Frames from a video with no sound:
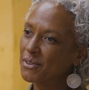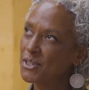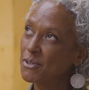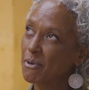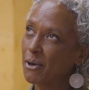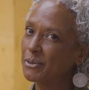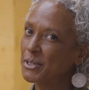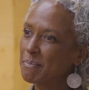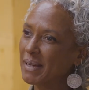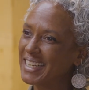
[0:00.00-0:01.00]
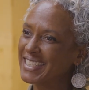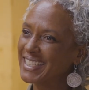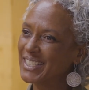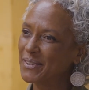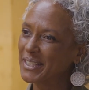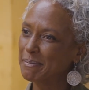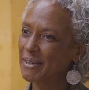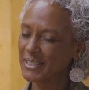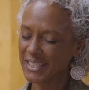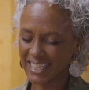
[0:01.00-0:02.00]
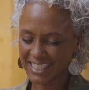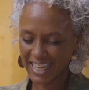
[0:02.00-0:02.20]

New role, new places, new experiences.